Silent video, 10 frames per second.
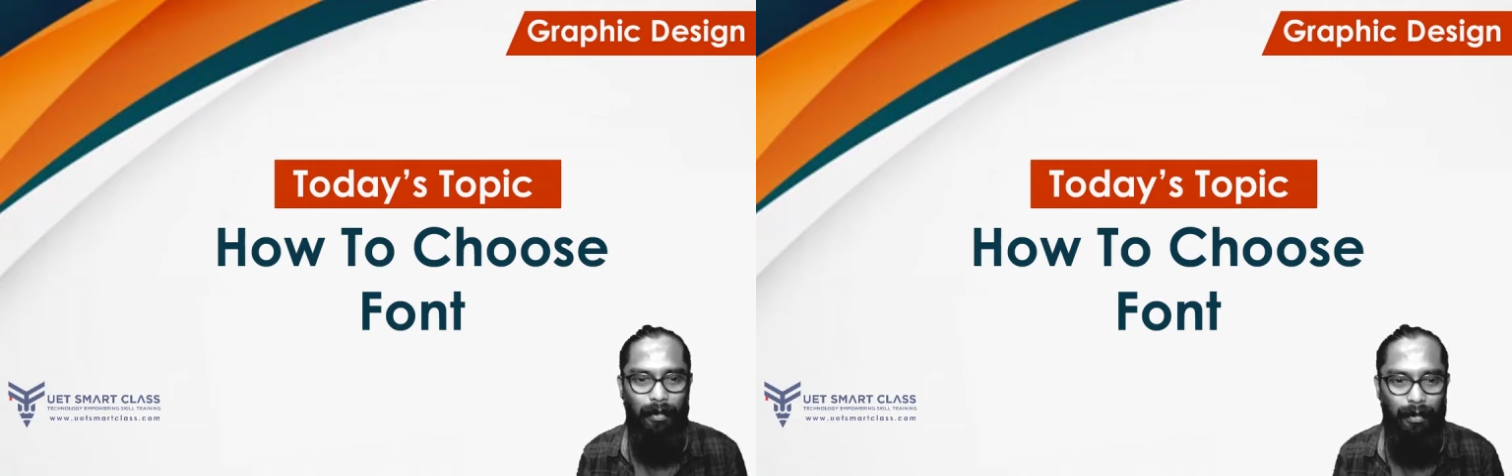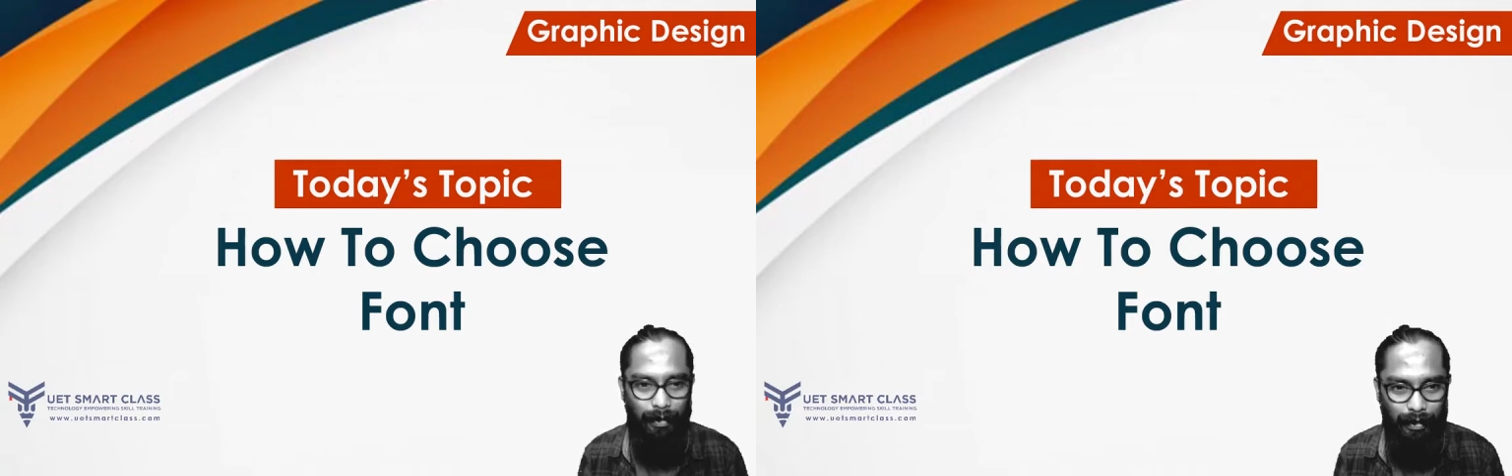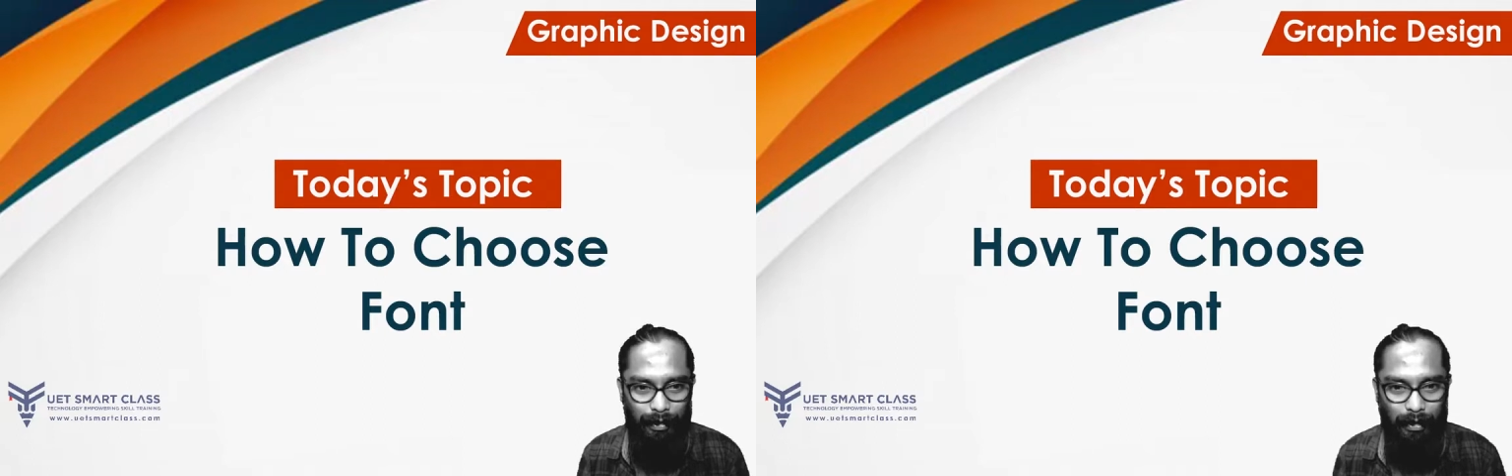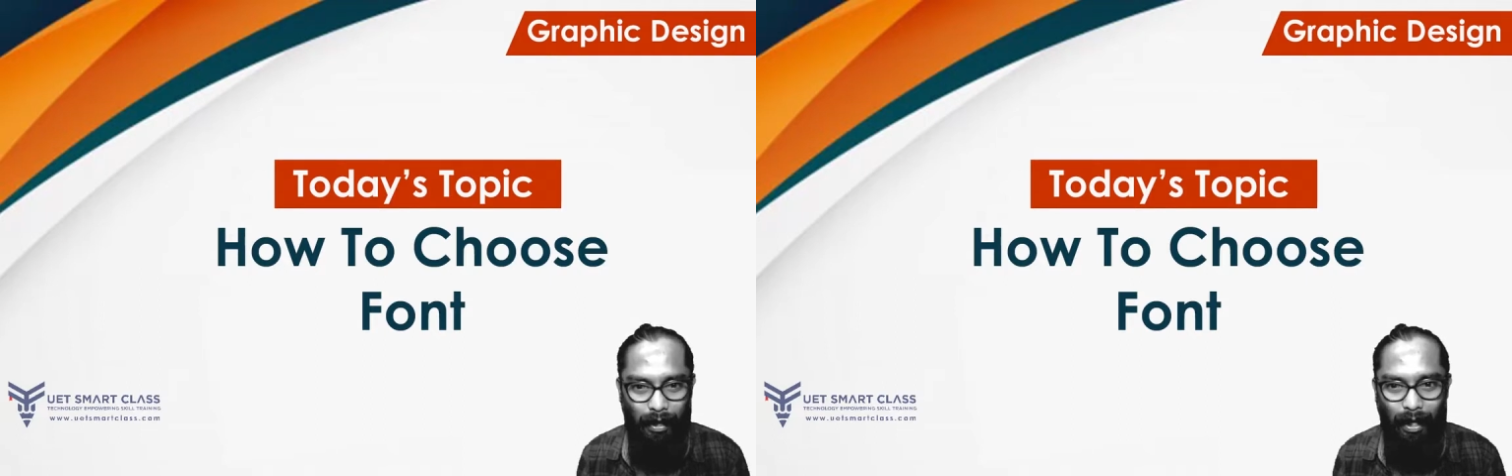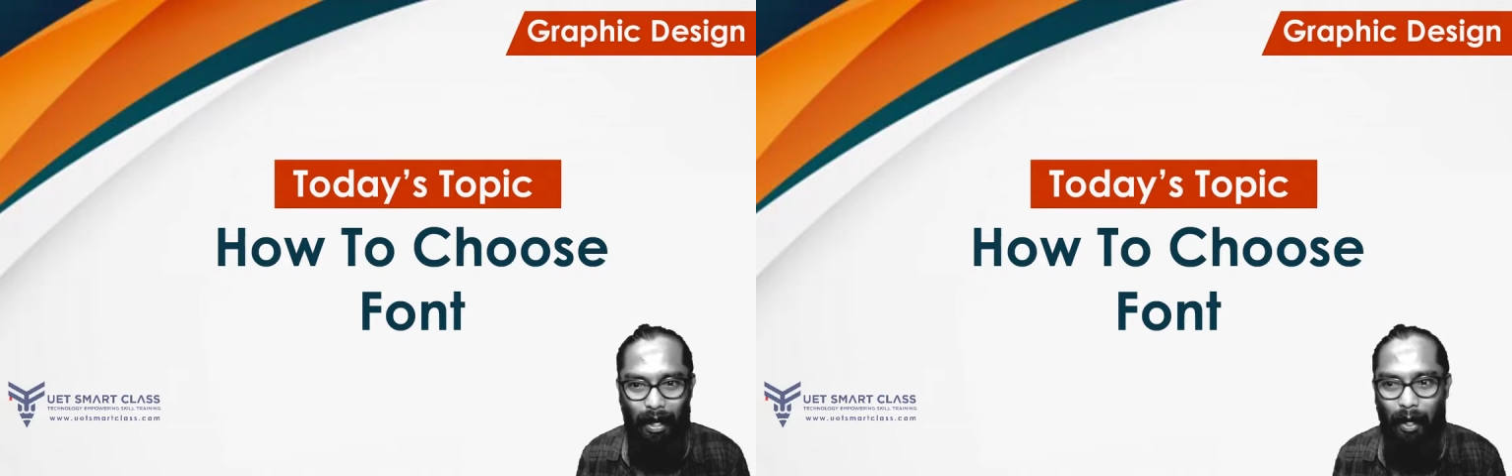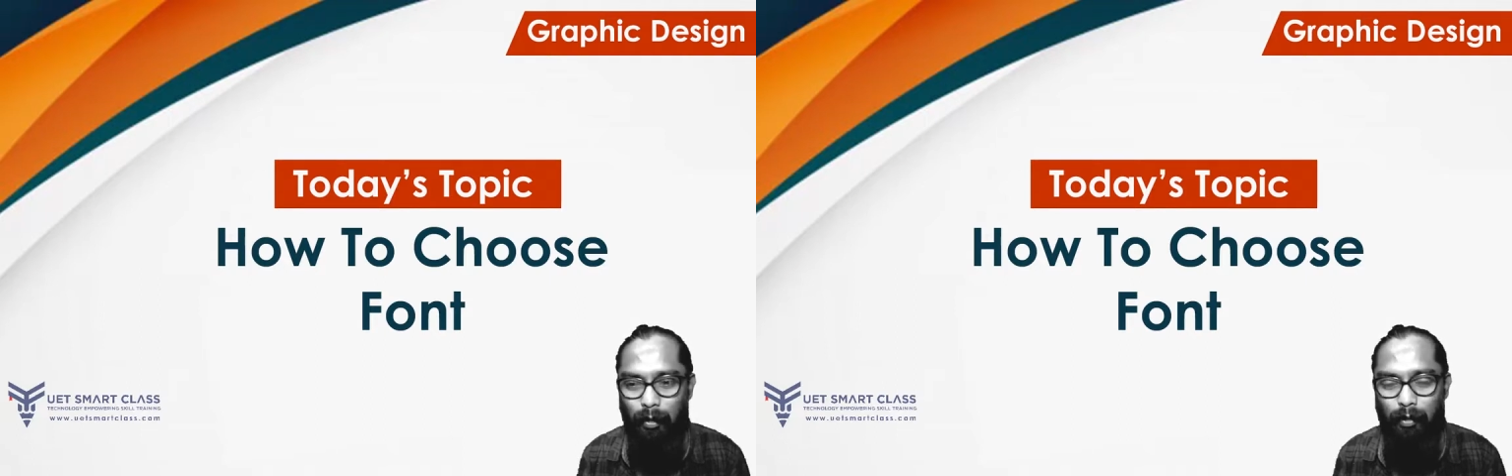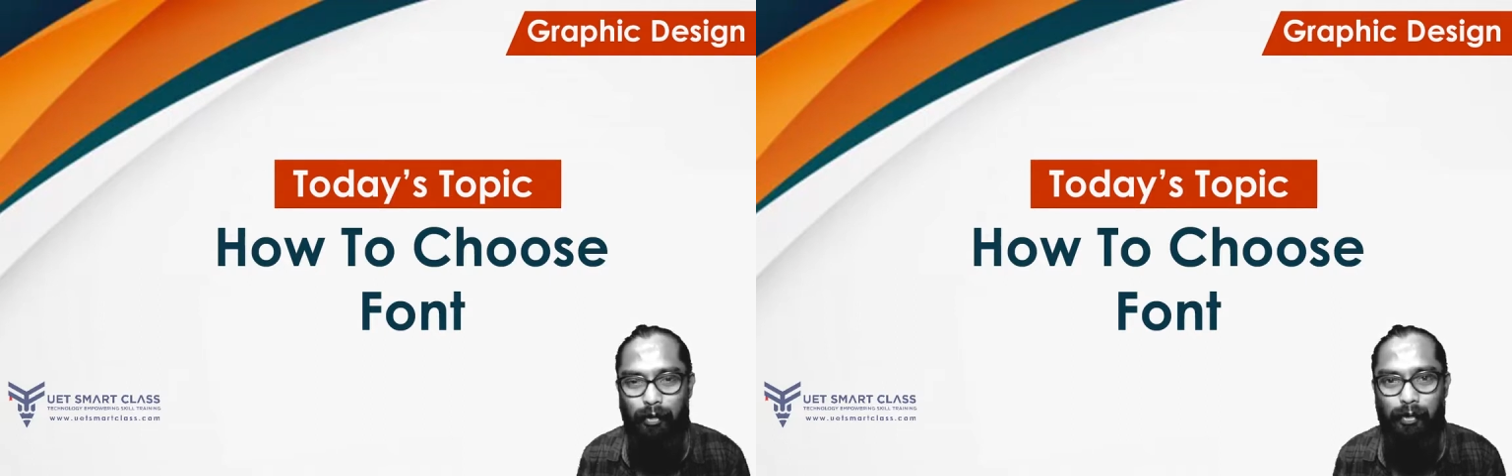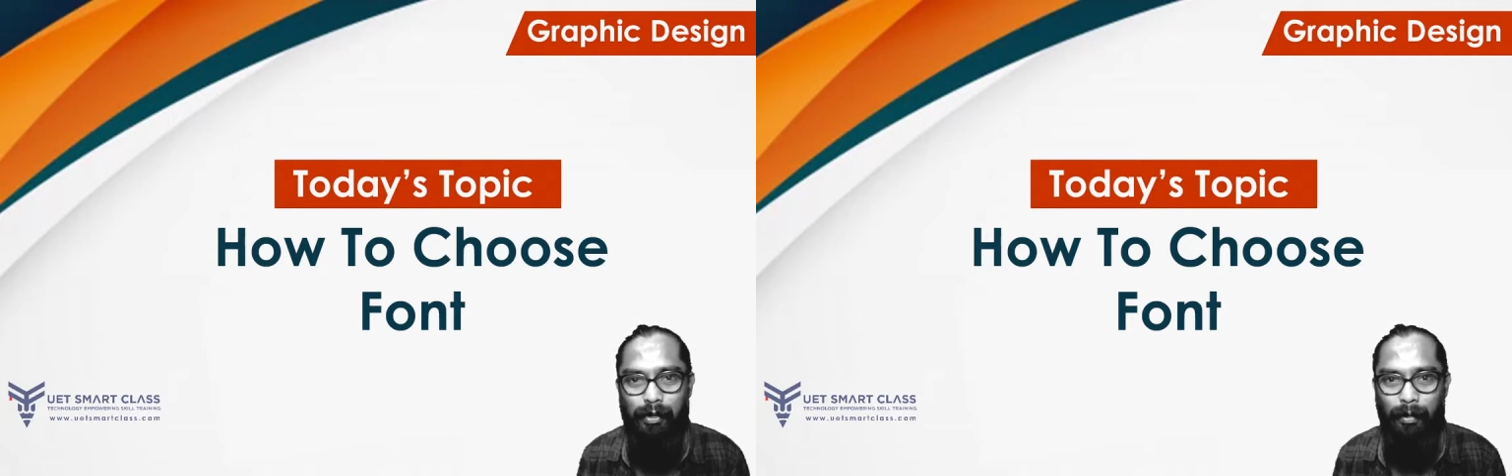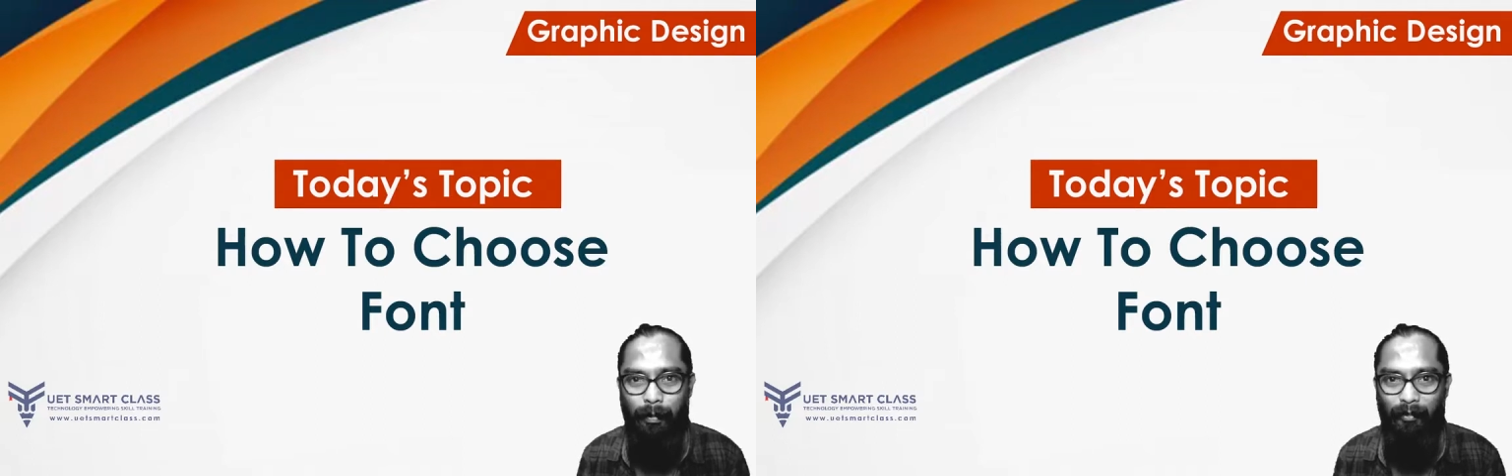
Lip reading: is how to choose the